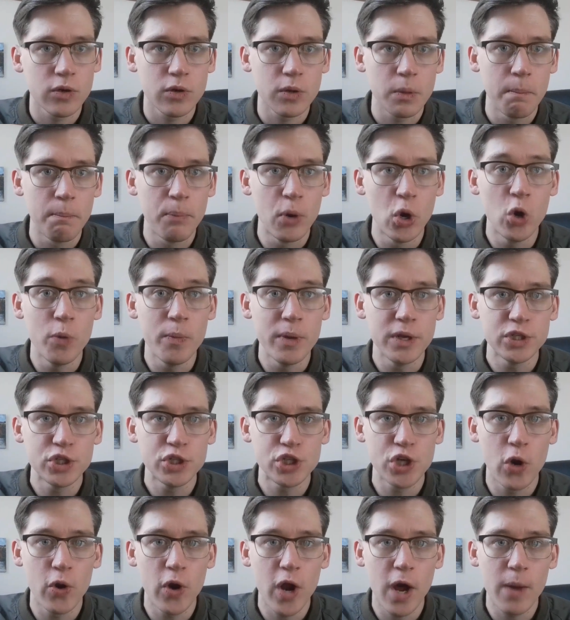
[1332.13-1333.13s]
boom, it
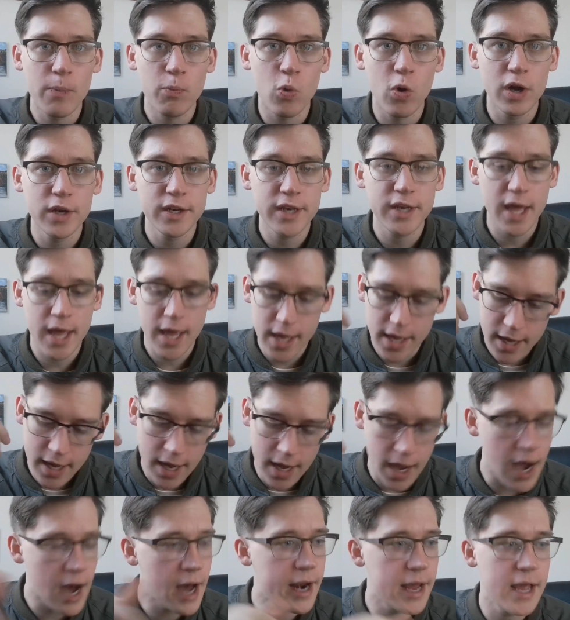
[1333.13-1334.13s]
showed up one day,
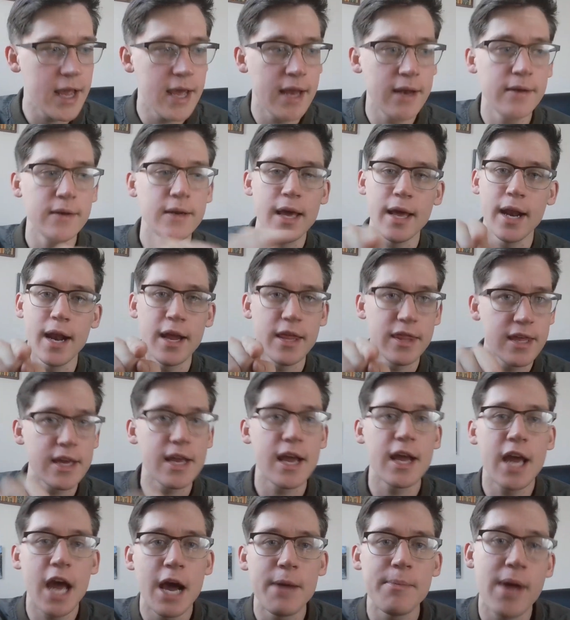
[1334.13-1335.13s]
got in, and I think I
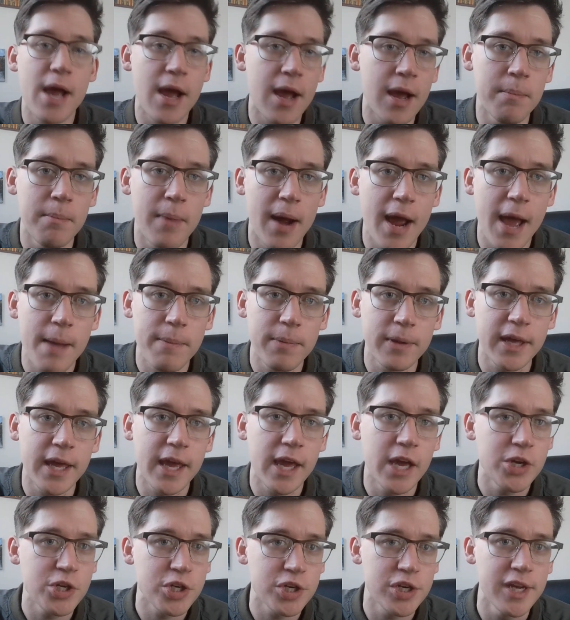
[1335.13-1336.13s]
got my
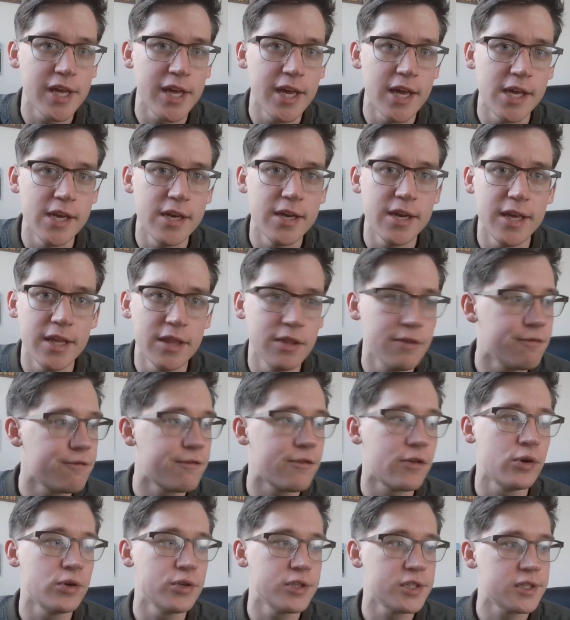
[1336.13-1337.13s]
application in the
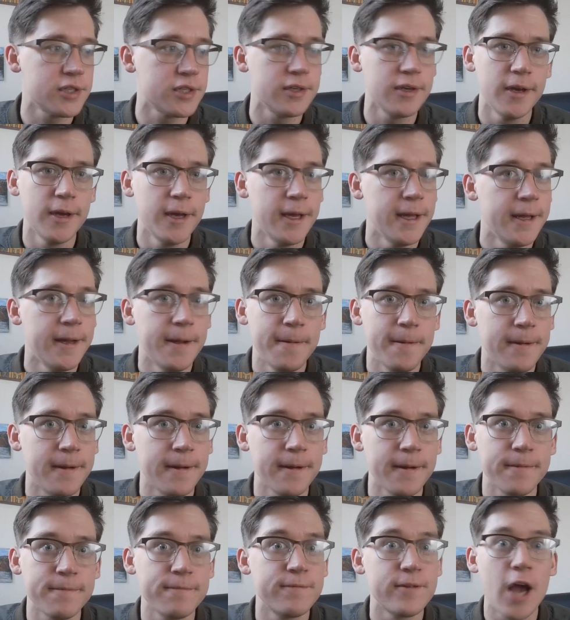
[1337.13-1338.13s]
first like
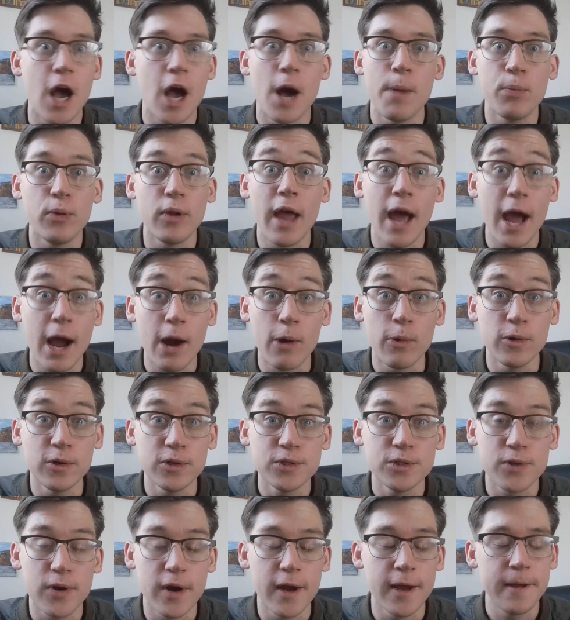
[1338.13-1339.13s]
couple hours,
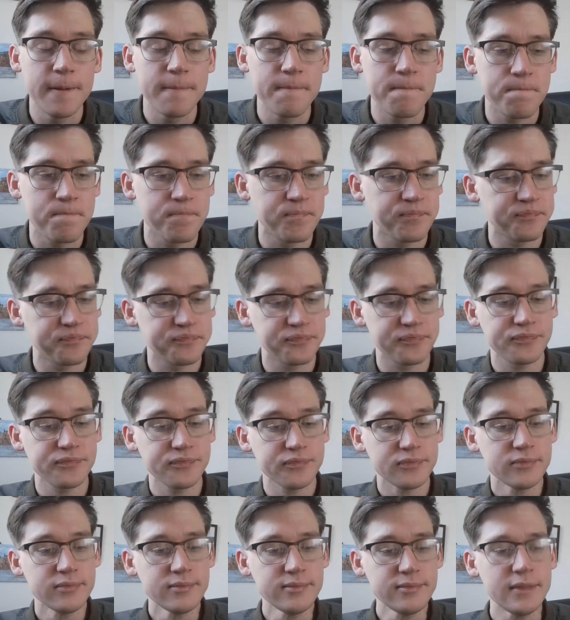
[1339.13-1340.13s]
right?
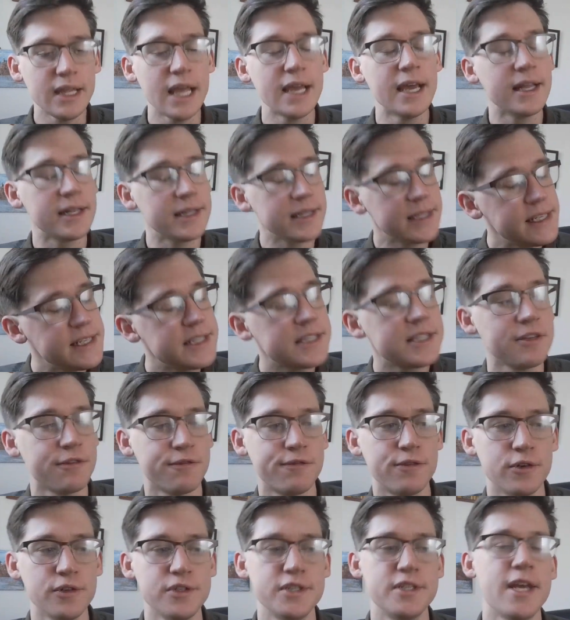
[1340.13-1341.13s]
At least the
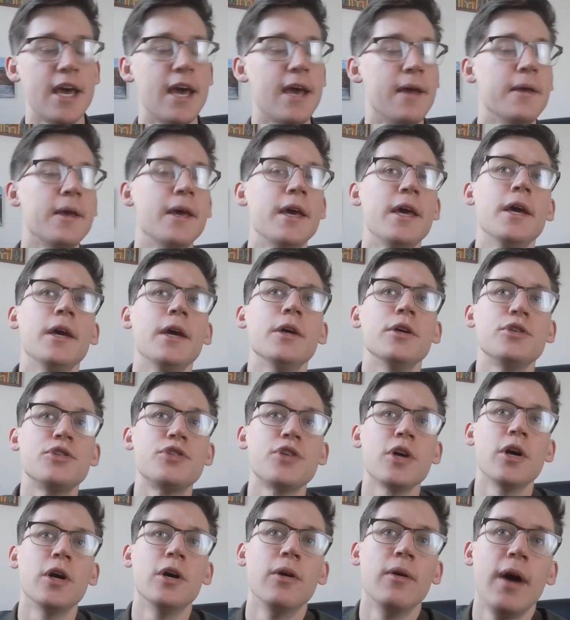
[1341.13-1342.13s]
first day.
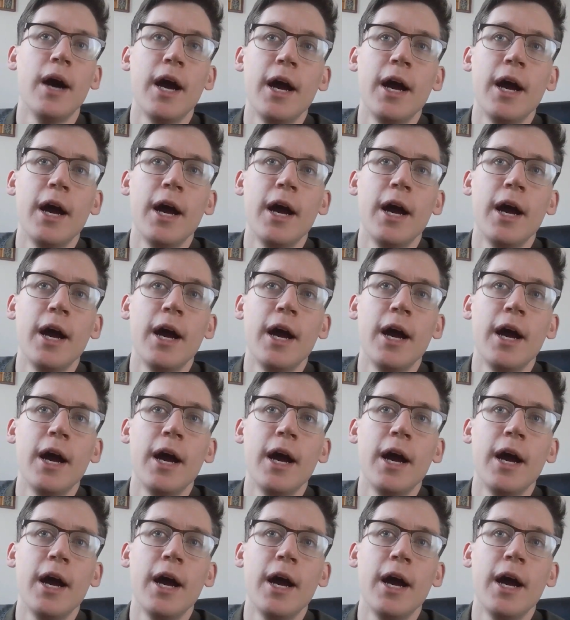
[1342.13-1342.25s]
So